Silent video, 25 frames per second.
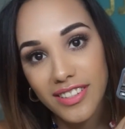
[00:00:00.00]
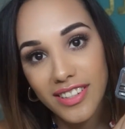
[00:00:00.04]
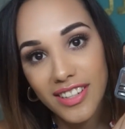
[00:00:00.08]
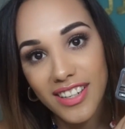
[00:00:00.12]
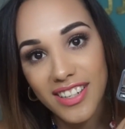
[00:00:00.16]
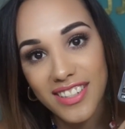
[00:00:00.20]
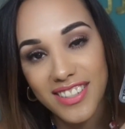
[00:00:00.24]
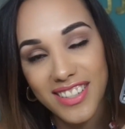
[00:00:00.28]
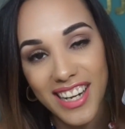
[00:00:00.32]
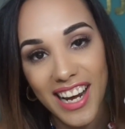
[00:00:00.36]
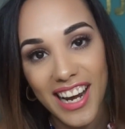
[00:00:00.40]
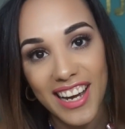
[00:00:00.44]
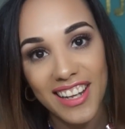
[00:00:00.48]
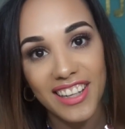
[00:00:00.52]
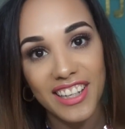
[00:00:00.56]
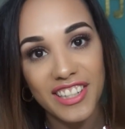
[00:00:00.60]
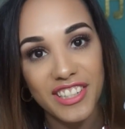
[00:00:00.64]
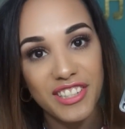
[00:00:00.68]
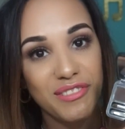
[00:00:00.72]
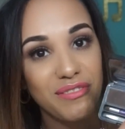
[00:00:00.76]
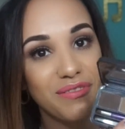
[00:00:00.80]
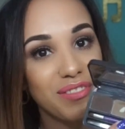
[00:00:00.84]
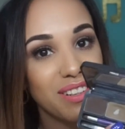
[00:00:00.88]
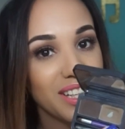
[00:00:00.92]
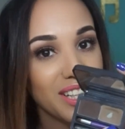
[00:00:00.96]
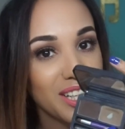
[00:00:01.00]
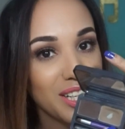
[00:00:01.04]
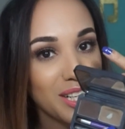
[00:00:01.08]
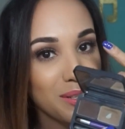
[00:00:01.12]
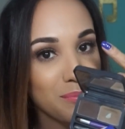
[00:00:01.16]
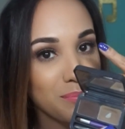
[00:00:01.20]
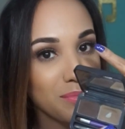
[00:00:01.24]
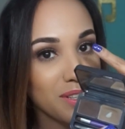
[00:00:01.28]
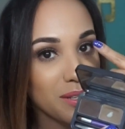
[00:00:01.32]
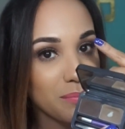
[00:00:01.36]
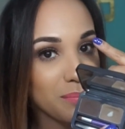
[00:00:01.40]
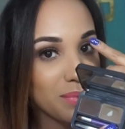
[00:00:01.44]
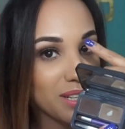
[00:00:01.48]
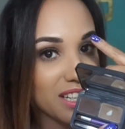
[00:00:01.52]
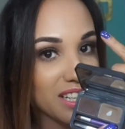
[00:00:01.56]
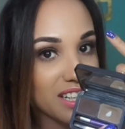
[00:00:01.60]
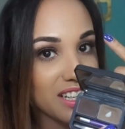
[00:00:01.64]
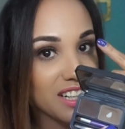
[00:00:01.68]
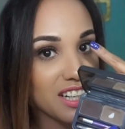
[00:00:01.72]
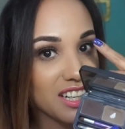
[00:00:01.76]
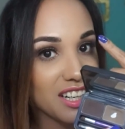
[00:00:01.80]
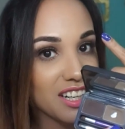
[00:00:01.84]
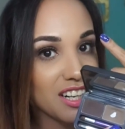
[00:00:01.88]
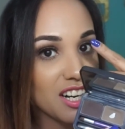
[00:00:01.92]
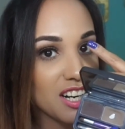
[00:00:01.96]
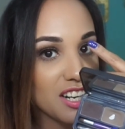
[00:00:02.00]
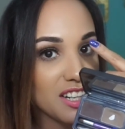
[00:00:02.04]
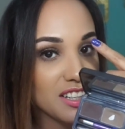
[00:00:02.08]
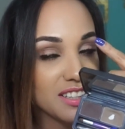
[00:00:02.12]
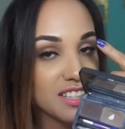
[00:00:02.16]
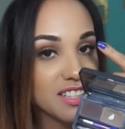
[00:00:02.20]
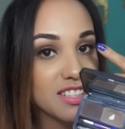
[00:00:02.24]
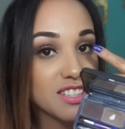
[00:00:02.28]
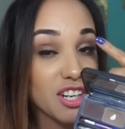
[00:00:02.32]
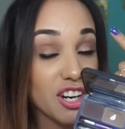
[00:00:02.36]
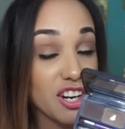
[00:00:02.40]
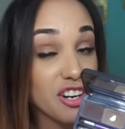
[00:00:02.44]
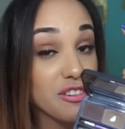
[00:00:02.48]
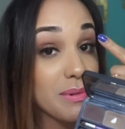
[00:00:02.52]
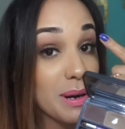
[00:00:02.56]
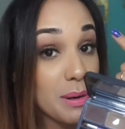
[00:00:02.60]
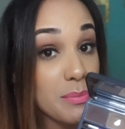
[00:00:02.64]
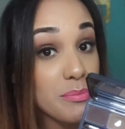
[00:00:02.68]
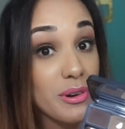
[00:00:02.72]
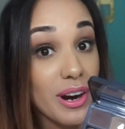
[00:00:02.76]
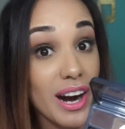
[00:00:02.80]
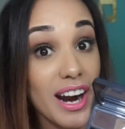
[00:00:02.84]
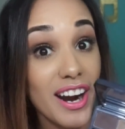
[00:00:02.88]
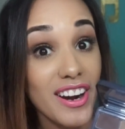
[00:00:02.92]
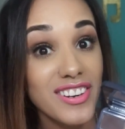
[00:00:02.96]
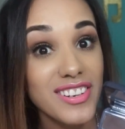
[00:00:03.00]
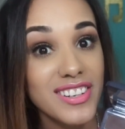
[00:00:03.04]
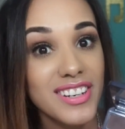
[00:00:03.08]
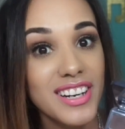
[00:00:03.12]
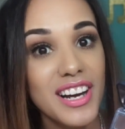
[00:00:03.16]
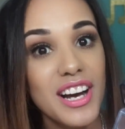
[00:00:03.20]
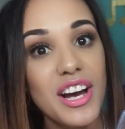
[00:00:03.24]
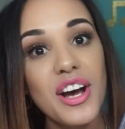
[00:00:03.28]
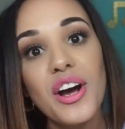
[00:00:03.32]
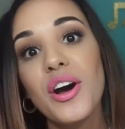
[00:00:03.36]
because I like to fill in the start of my brow